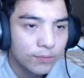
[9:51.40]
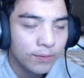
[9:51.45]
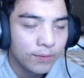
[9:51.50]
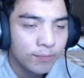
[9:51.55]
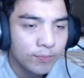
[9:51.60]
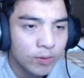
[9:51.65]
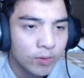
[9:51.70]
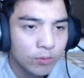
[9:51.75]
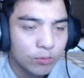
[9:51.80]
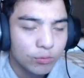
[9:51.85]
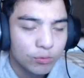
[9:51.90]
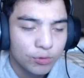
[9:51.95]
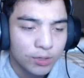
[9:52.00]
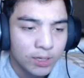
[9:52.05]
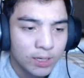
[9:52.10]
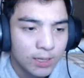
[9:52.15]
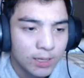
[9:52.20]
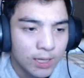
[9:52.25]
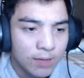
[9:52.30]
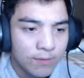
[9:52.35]

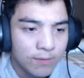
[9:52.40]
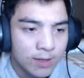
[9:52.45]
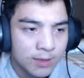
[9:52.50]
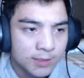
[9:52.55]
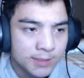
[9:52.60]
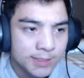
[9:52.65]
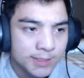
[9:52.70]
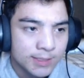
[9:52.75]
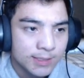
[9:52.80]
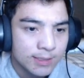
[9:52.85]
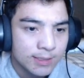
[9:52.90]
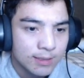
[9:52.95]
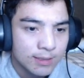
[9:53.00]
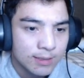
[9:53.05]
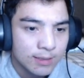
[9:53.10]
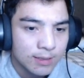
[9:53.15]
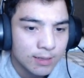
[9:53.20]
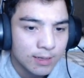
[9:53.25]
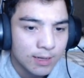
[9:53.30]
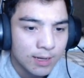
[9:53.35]
fifty-three levels.
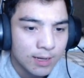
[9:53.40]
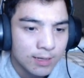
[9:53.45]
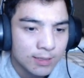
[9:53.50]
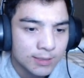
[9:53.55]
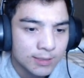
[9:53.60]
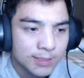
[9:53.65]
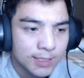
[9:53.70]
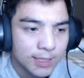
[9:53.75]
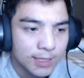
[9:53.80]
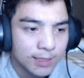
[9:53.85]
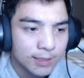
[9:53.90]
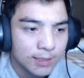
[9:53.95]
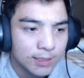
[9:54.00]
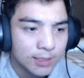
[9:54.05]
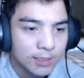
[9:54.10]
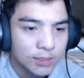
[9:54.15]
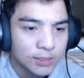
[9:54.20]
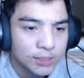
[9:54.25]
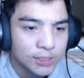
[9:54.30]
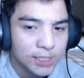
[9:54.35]
And still
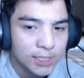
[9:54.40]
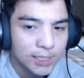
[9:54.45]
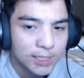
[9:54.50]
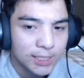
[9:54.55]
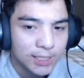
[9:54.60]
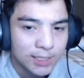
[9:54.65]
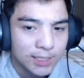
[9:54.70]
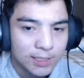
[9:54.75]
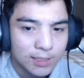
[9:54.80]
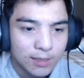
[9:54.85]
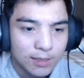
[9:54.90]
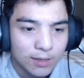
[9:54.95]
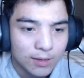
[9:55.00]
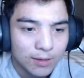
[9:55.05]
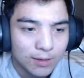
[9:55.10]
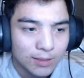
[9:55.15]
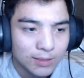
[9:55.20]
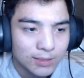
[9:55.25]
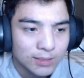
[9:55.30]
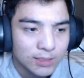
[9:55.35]
uh, chilling
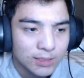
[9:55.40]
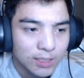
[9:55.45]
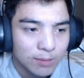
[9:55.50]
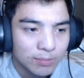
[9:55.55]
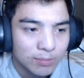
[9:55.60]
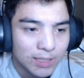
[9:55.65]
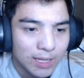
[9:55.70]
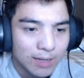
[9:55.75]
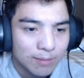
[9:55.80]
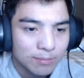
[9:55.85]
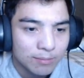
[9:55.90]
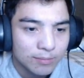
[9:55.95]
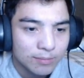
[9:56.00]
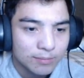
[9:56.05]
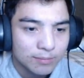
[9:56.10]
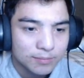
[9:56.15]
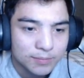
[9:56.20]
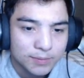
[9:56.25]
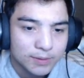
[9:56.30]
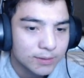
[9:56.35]
uh, sometime.
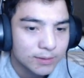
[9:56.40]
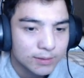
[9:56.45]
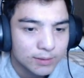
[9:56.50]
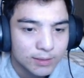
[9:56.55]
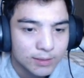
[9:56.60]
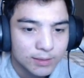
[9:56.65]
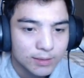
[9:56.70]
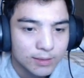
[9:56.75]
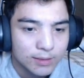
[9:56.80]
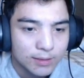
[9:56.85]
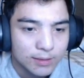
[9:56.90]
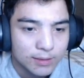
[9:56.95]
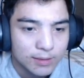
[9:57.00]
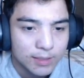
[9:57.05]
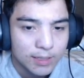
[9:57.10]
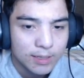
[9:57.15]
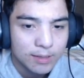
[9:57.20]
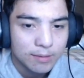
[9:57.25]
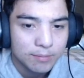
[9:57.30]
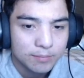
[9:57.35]

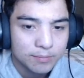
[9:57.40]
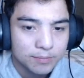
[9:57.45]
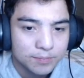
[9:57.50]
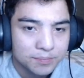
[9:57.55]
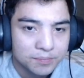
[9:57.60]
Damn.